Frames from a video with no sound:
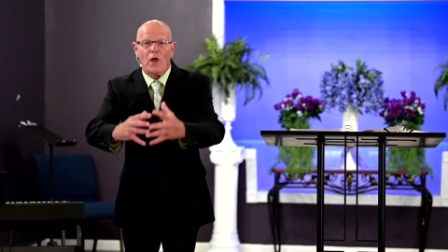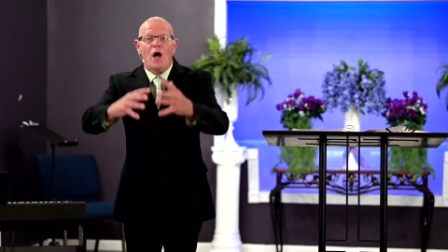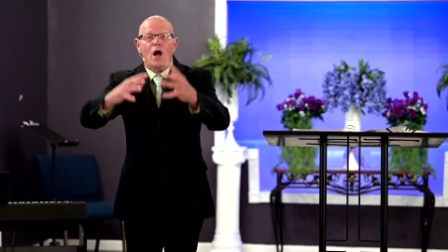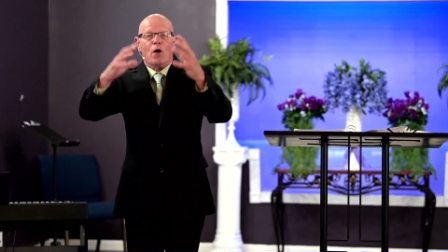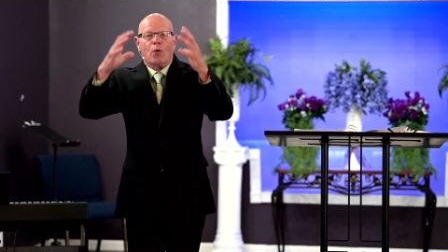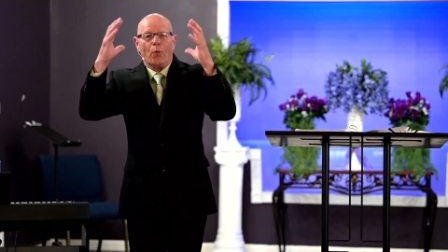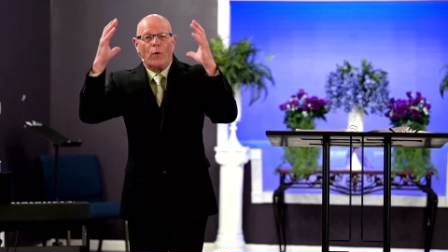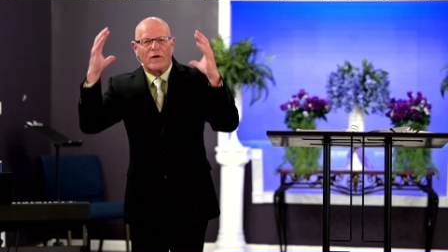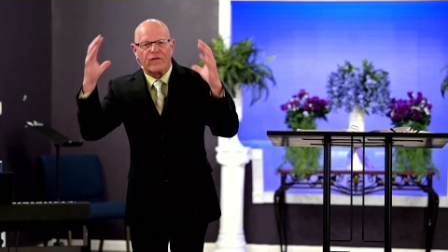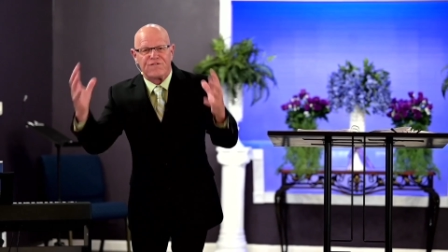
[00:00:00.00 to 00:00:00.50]

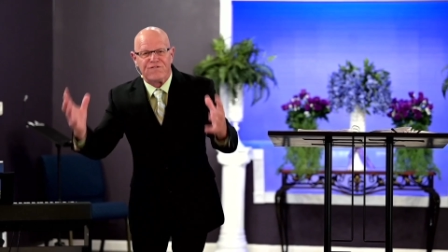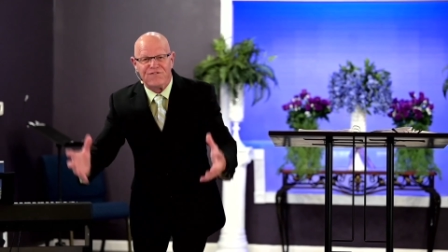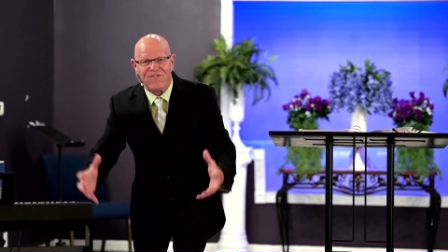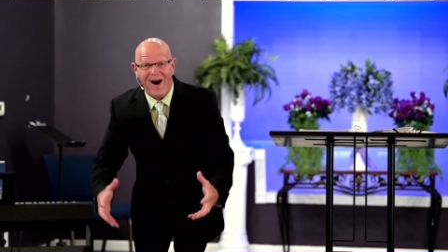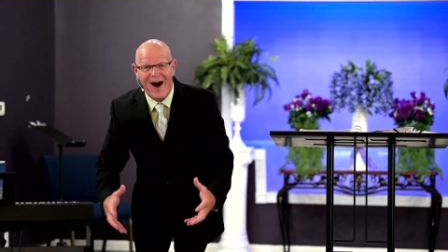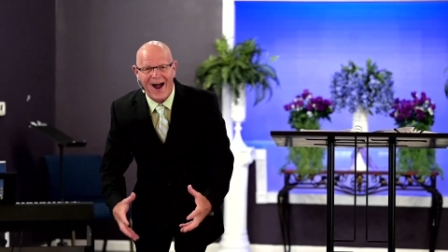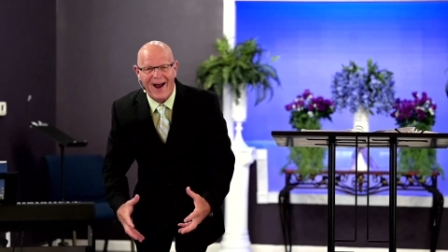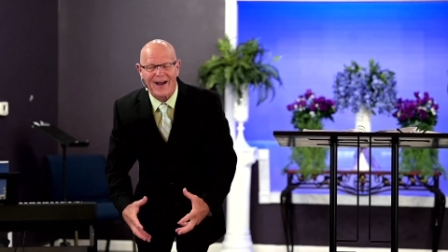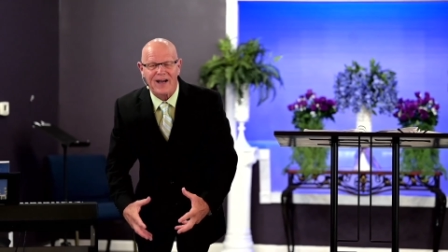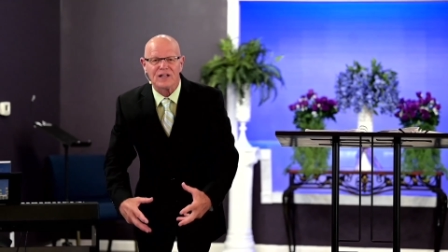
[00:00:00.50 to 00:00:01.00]
with
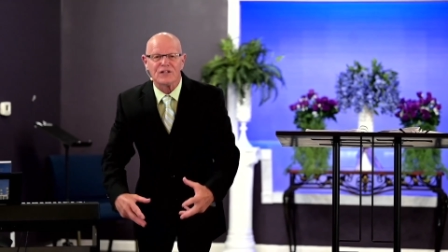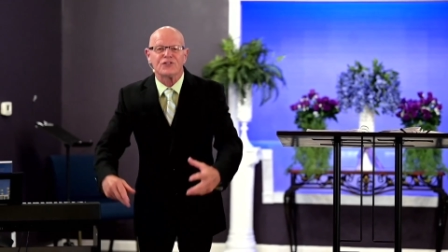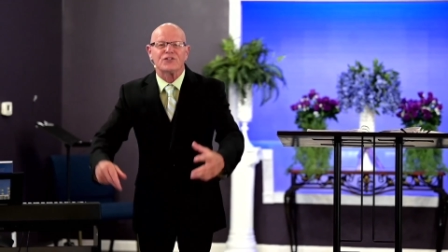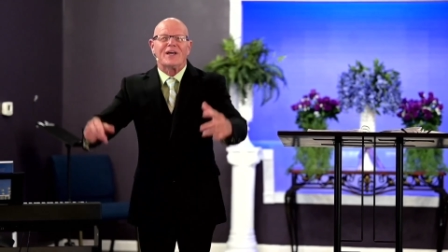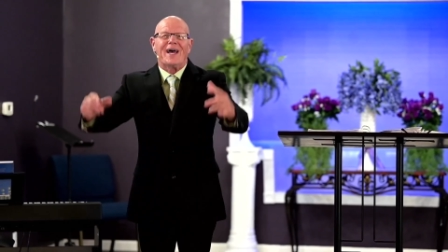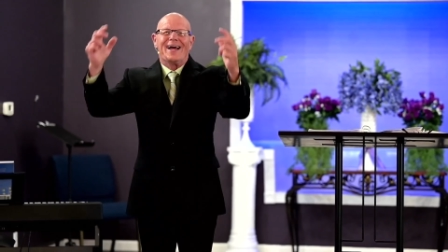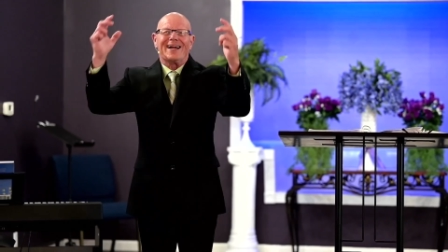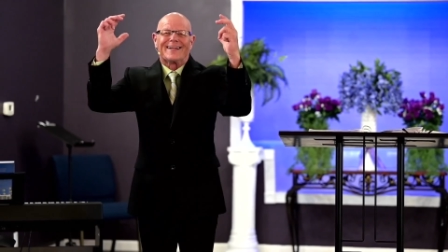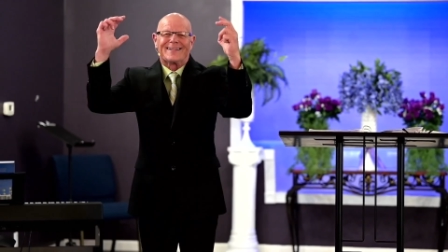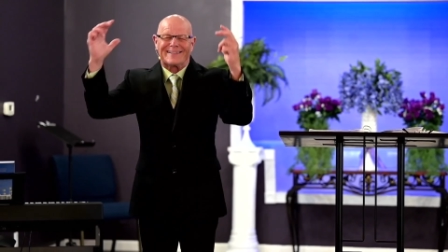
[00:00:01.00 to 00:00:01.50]
violence
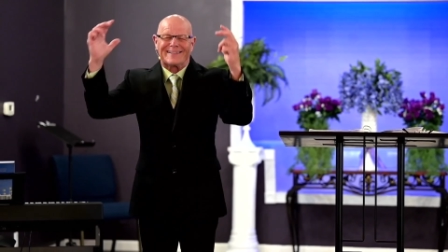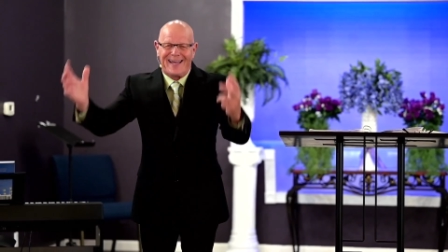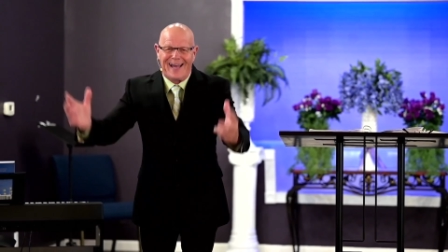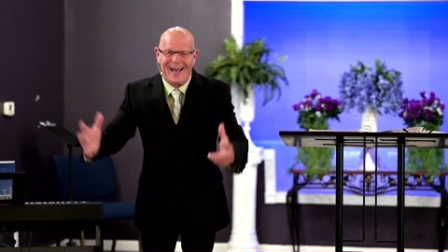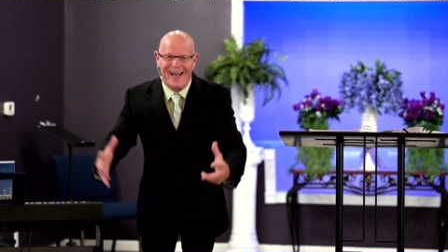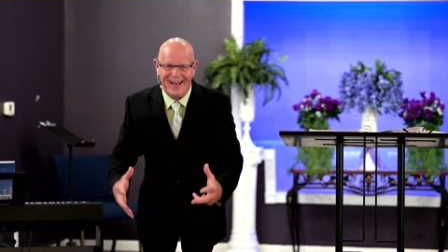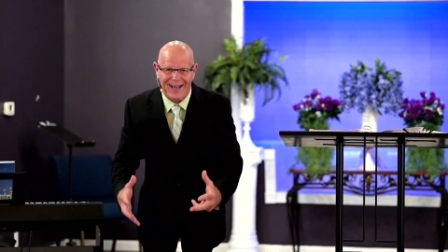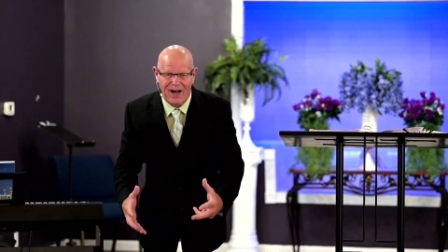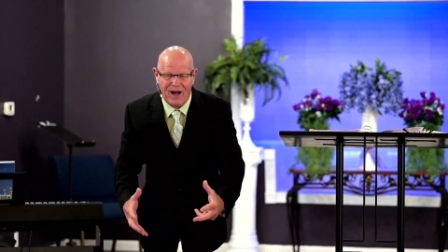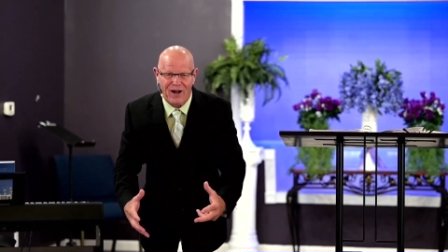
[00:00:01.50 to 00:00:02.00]
and
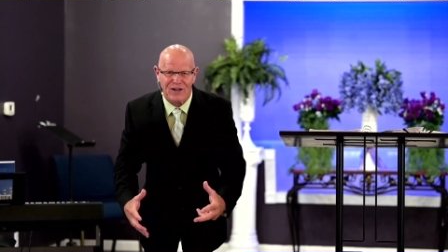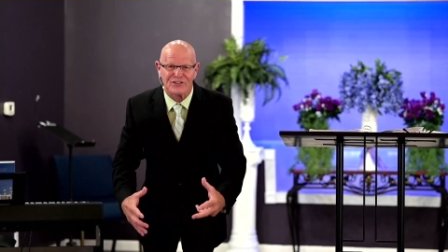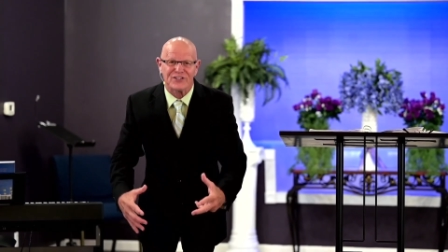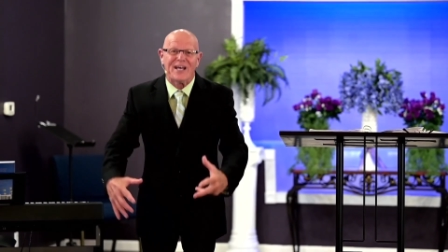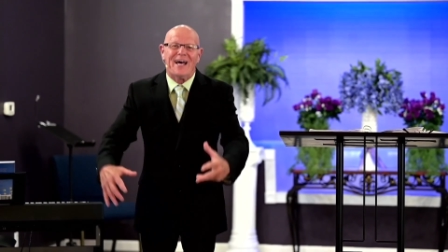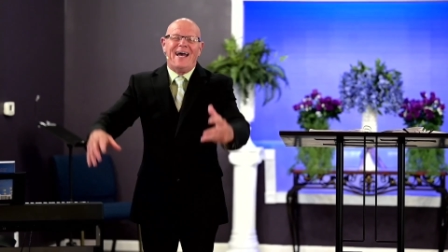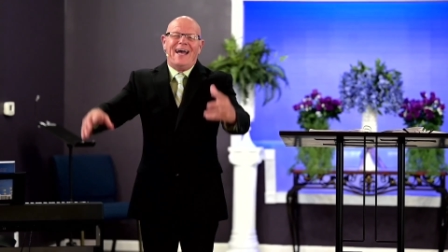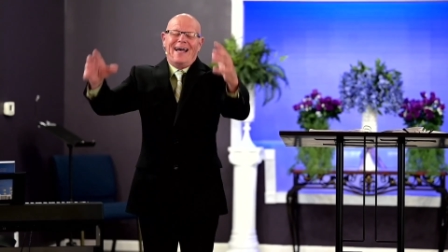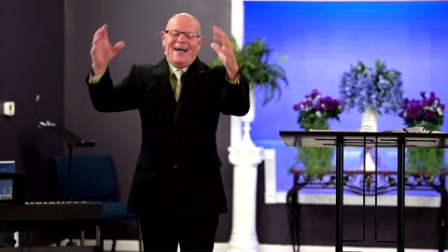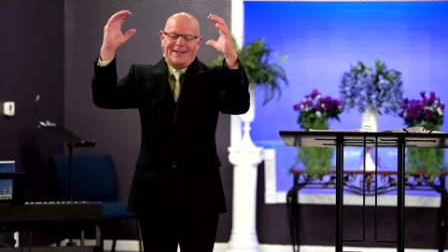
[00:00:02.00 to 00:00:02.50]
chaos
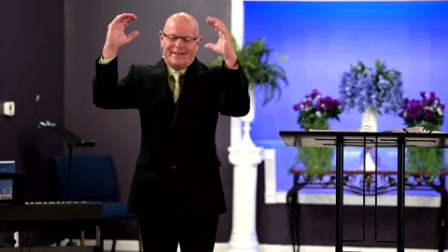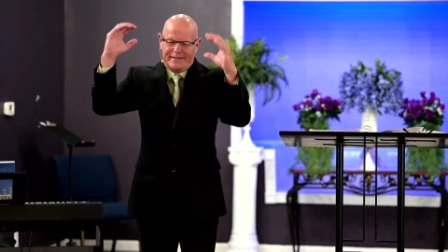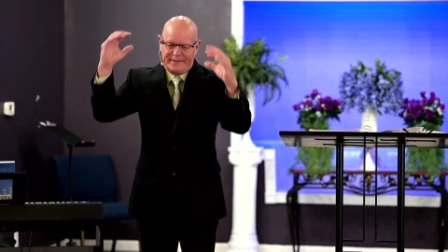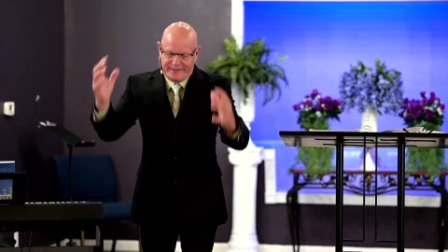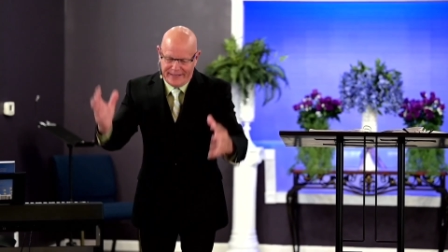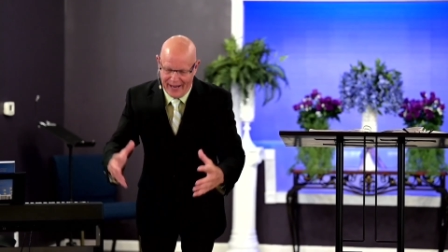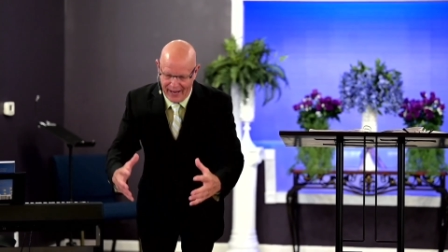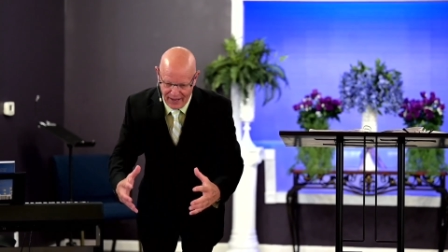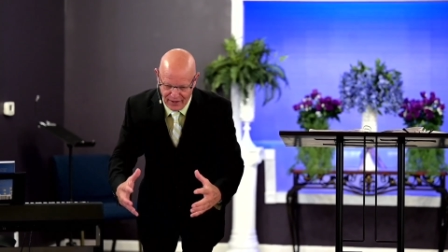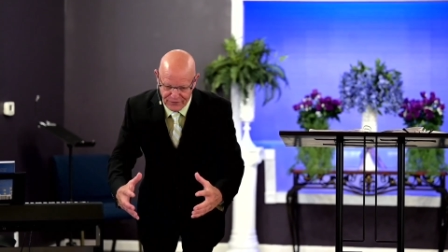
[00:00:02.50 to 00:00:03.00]
and
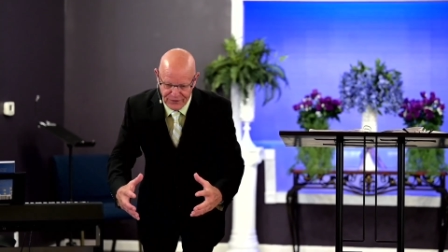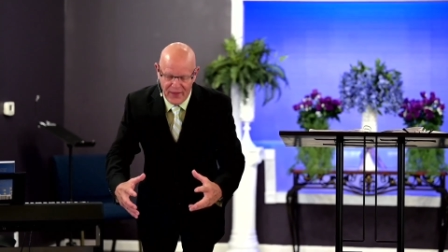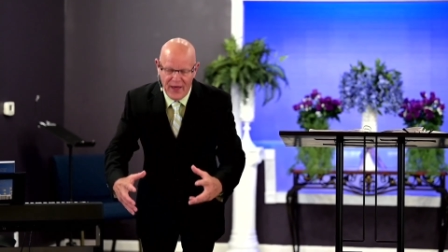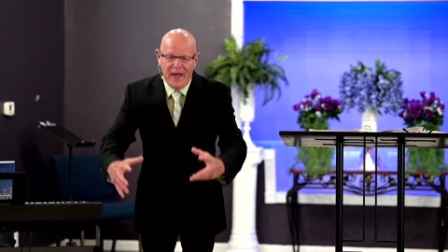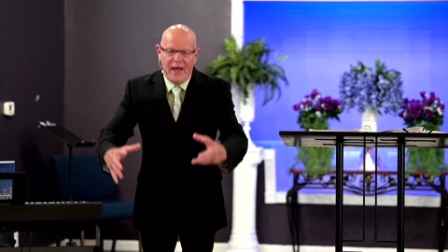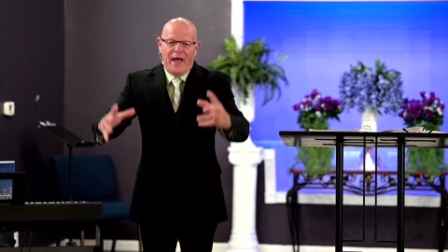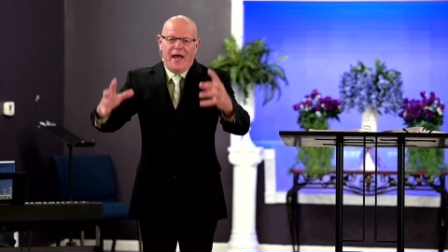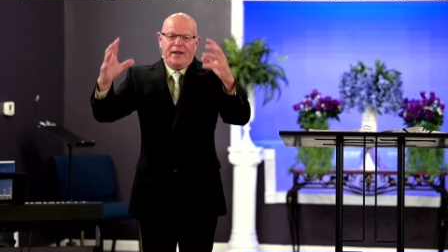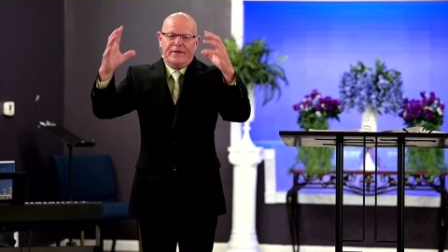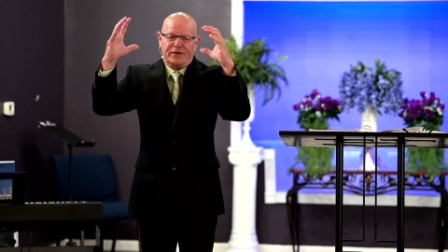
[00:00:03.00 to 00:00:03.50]
death
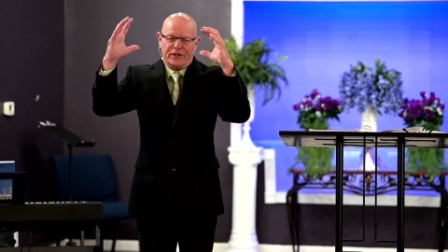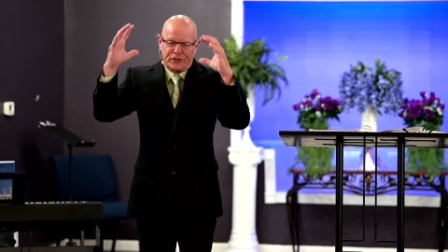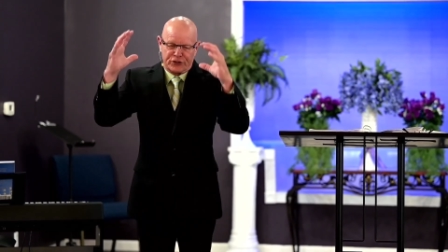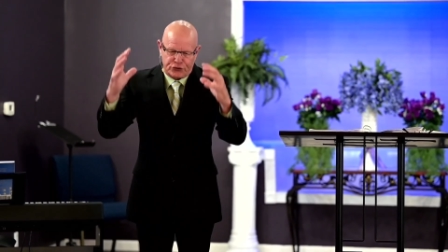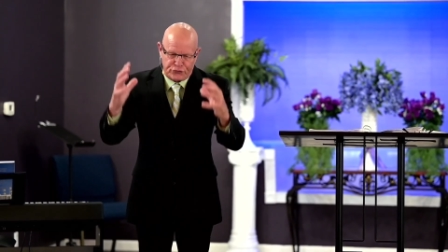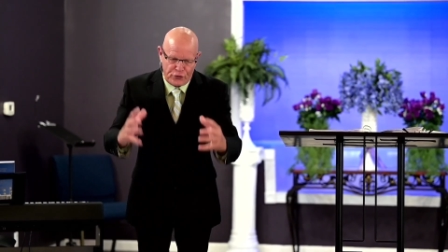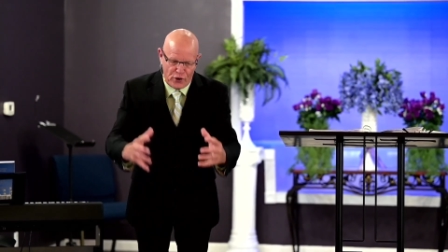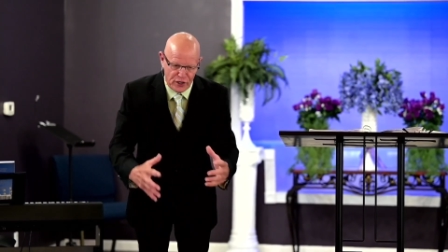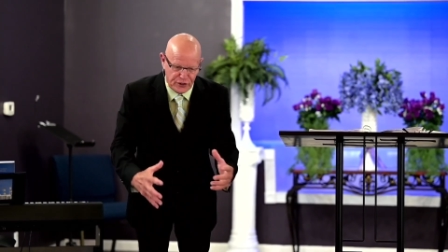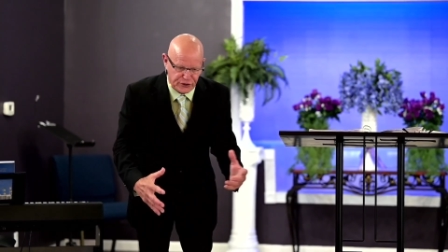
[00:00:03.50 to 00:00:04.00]
and
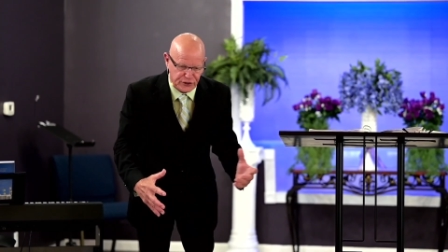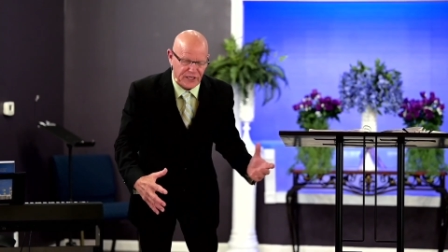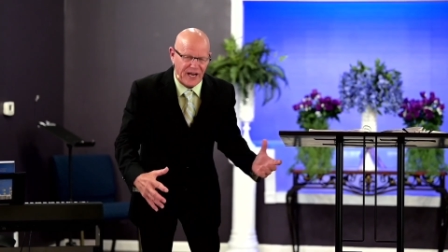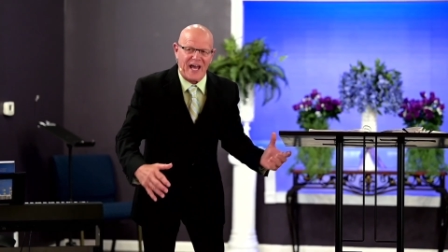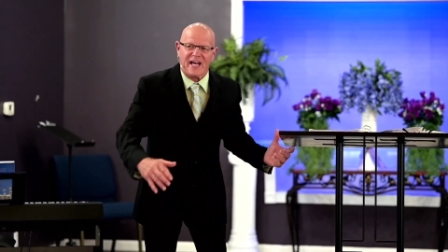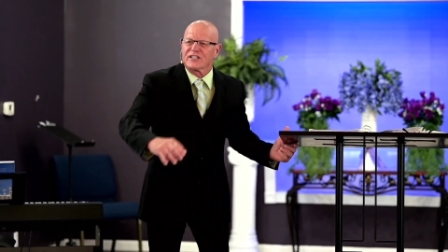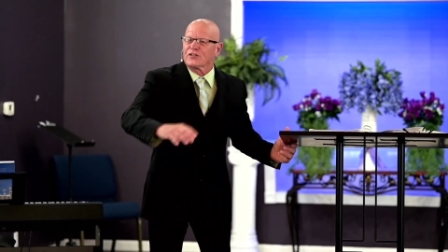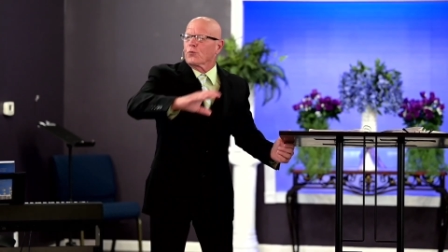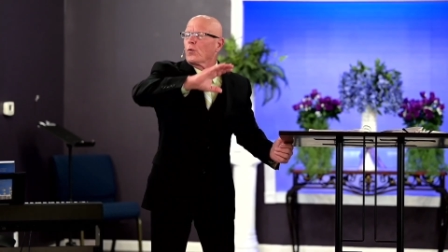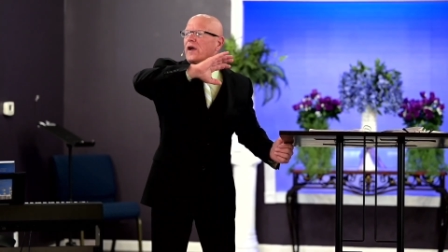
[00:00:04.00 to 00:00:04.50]
destruction
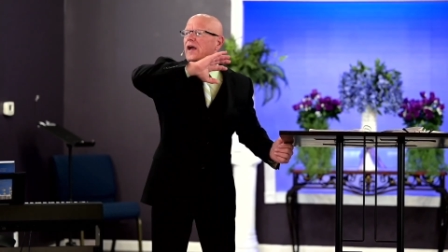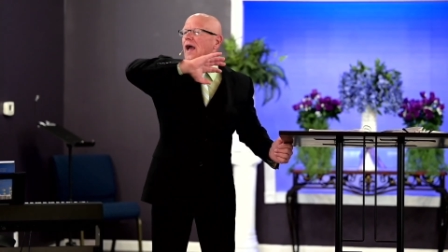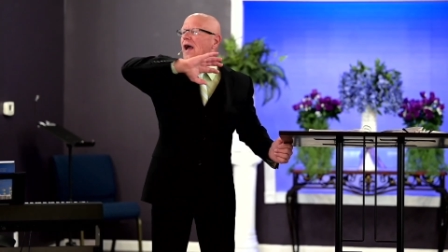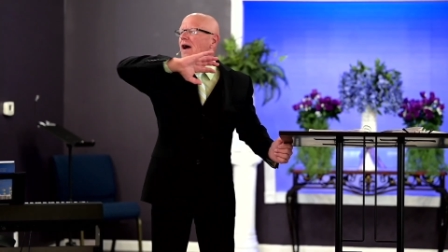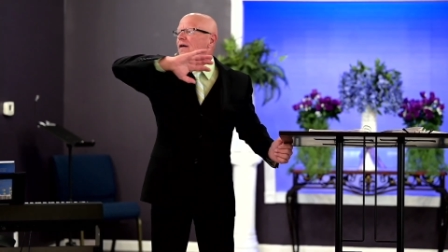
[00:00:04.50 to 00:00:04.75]
as we have